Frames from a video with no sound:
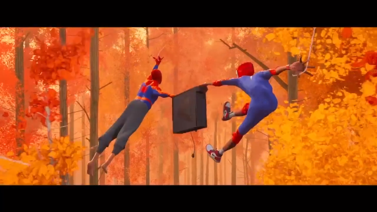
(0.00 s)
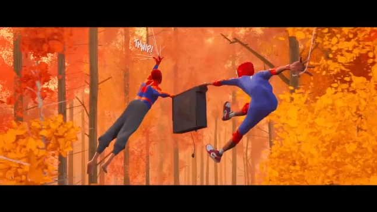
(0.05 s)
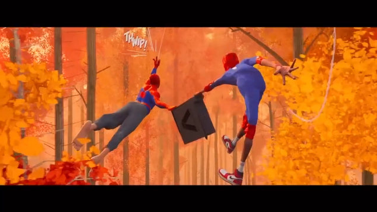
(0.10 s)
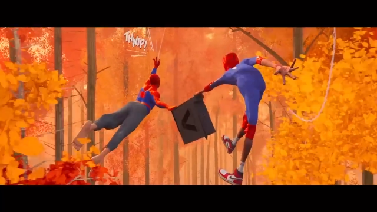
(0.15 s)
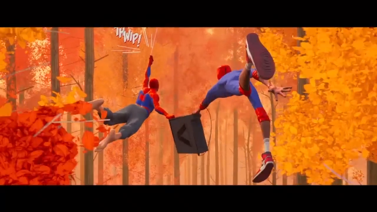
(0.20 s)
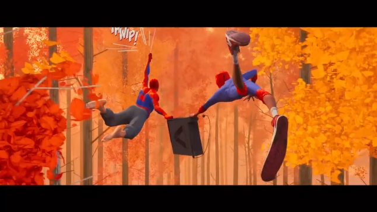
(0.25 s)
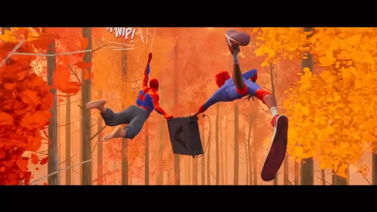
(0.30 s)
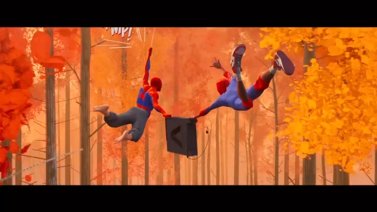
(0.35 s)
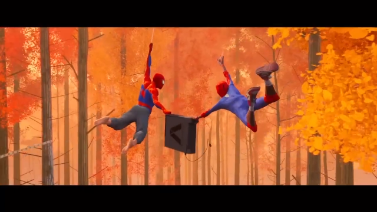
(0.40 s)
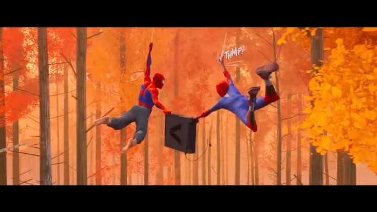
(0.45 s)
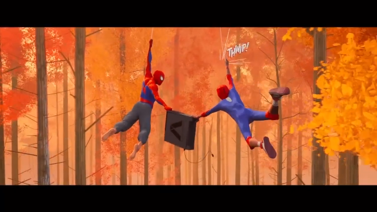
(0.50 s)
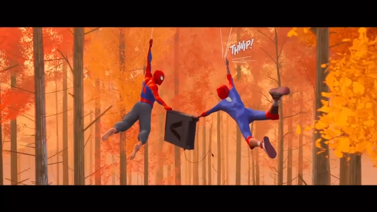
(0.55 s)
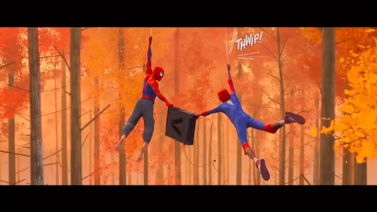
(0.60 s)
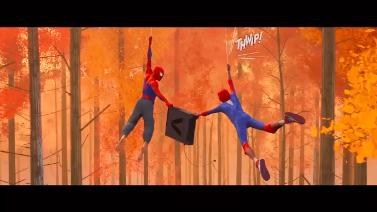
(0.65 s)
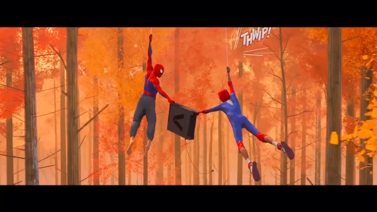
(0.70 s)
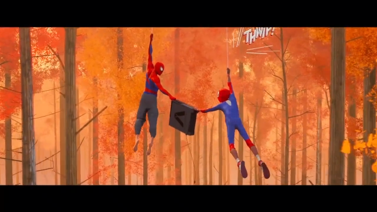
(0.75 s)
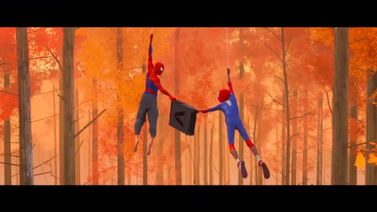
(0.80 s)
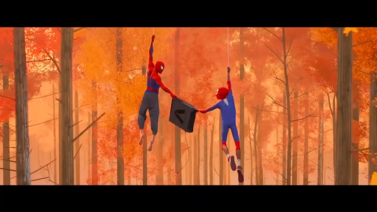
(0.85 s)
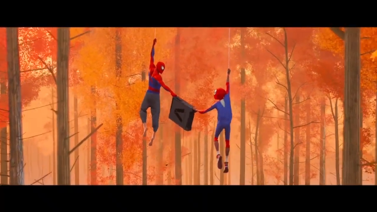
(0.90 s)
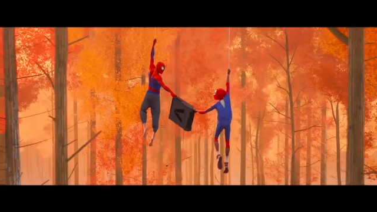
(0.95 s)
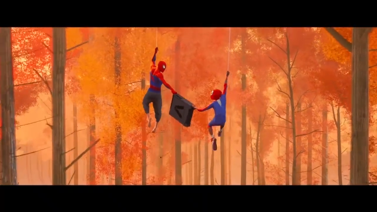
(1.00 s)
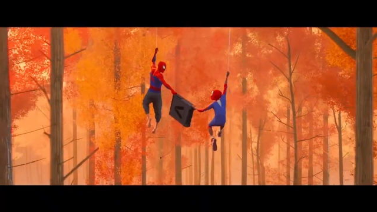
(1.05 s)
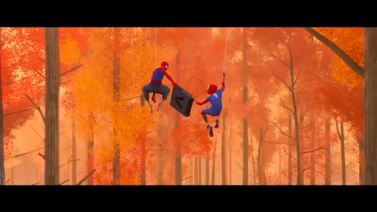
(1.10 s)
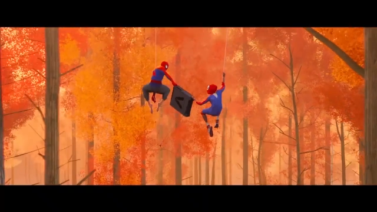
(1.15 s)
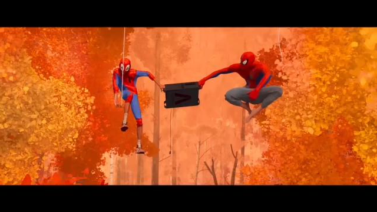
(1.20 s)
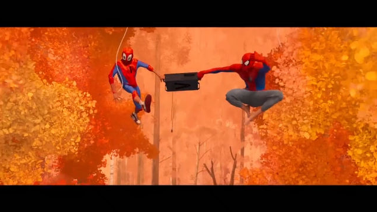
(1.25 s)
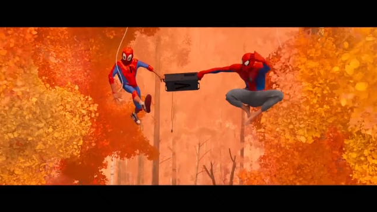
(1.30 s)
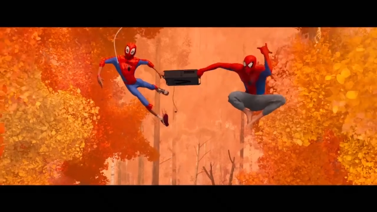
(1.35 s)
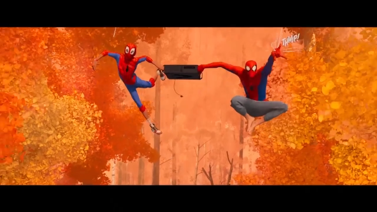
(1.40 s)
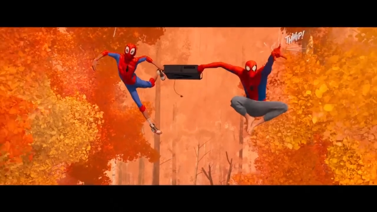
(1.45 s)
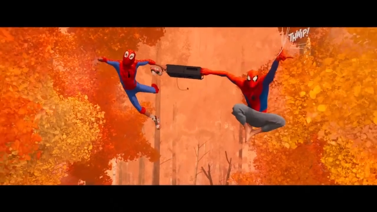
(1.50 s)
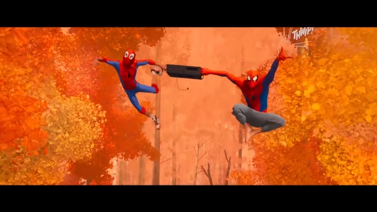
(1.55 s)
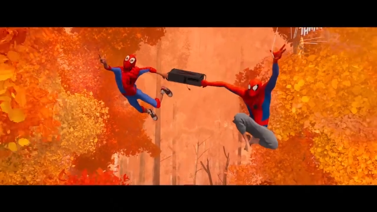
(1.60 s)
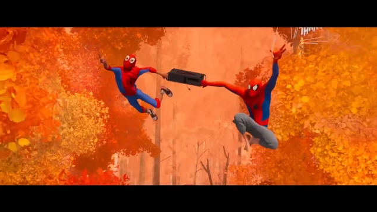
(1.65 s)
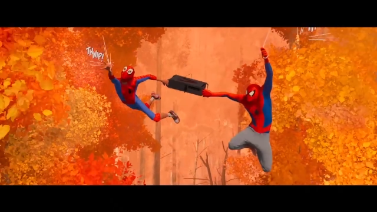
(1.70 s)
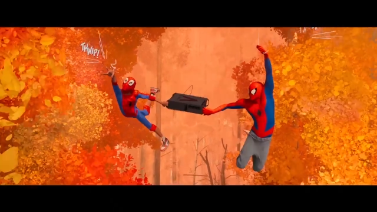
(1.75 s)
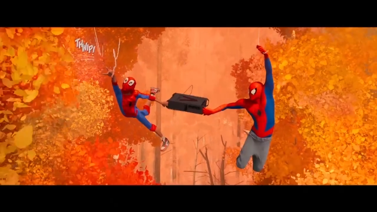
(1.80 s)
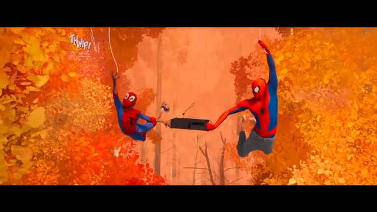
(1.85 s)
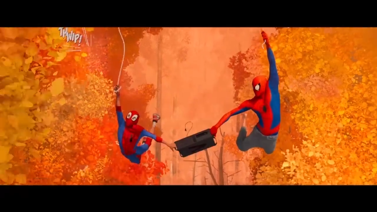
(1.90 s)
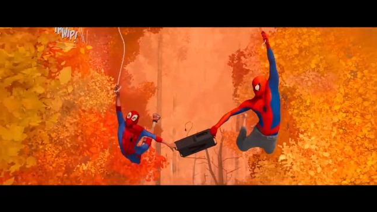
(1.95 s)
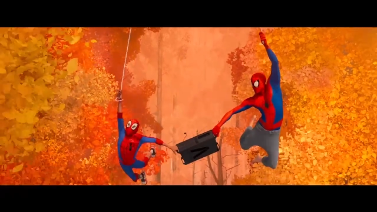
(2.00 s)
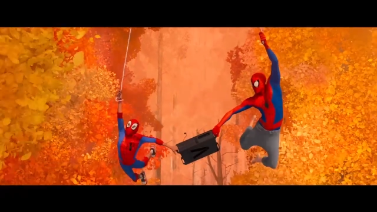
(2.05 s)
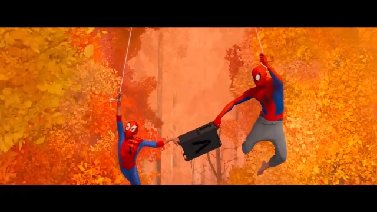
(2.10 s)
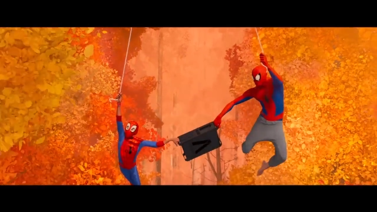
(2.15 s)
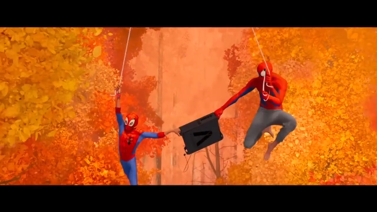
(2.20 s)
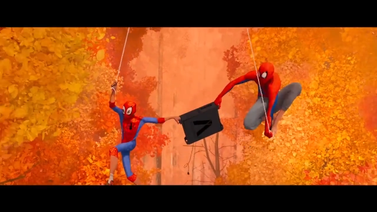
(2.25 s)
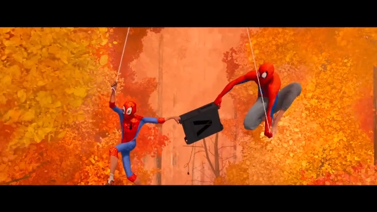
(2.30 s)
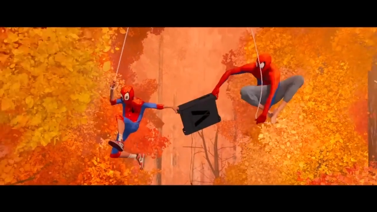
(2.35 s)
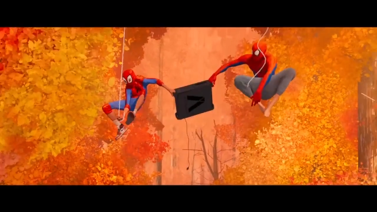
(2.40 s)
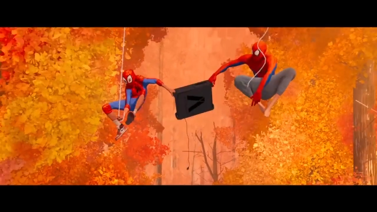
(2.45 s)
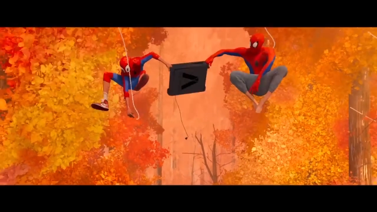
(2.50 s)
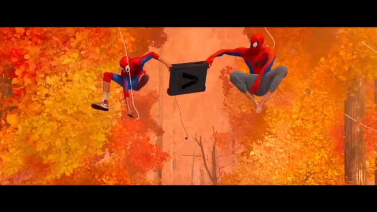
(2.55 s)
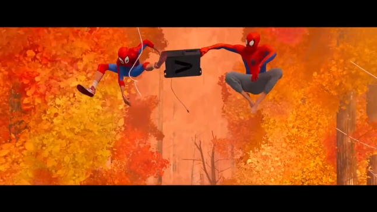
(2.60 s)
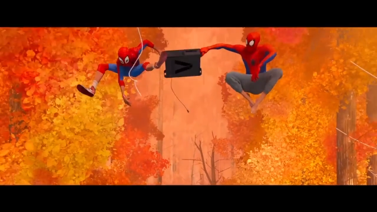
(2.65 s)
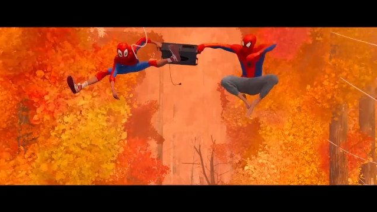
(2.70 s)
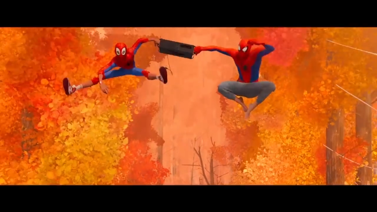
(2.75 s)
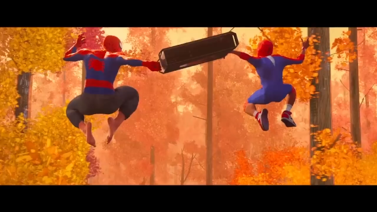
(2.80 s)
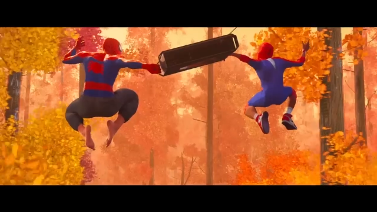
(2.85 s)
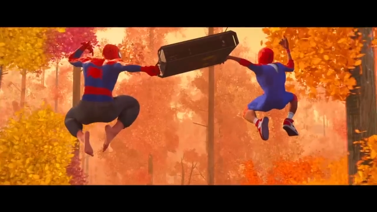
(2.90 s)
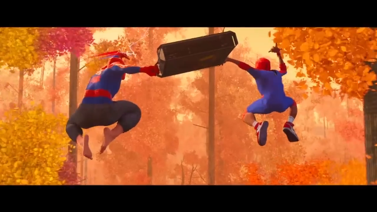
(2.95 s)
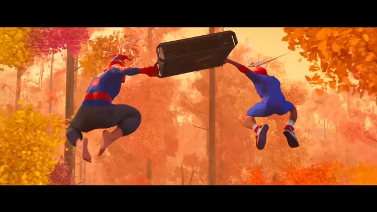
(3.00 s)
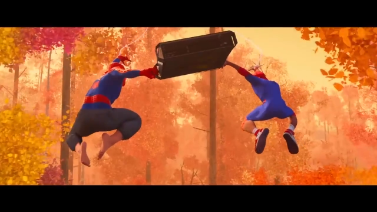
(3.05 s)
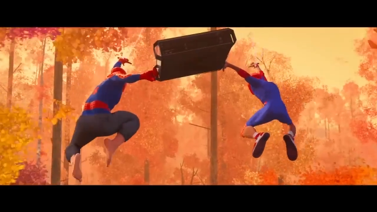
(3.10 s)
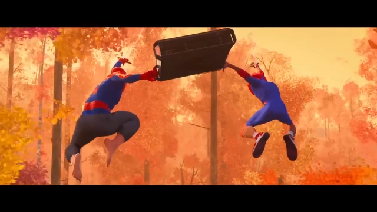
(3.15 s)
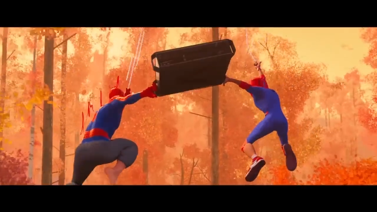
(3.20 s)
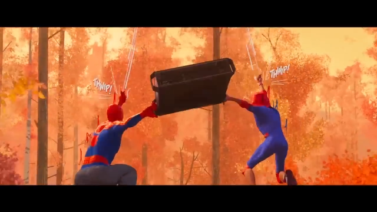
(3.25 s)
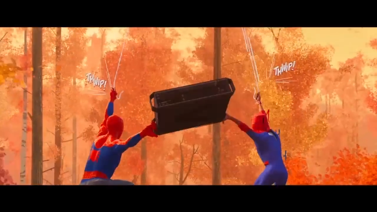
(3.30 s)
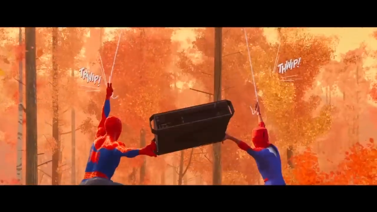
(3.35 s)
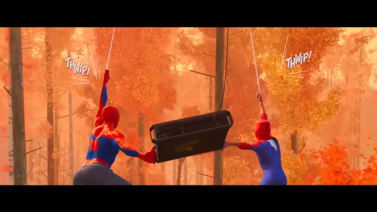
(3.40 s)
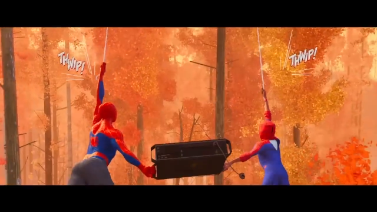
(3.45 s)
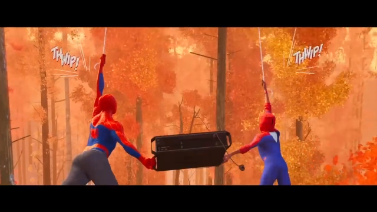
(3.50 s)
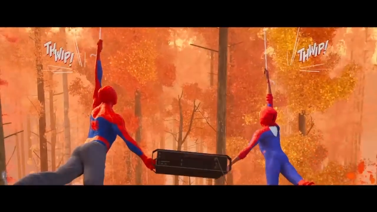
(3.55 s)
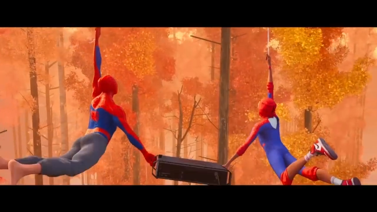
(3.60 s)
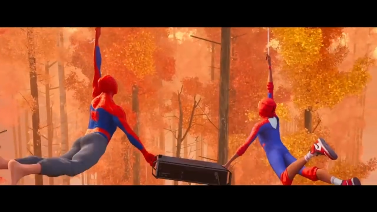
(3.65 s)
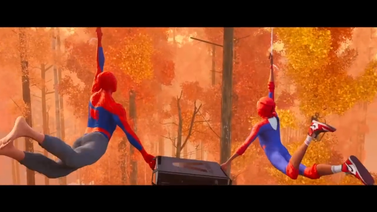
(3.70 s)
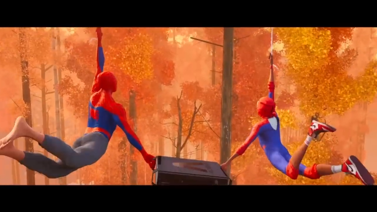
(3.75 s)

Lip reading: No face is visible, so there are no lips to read.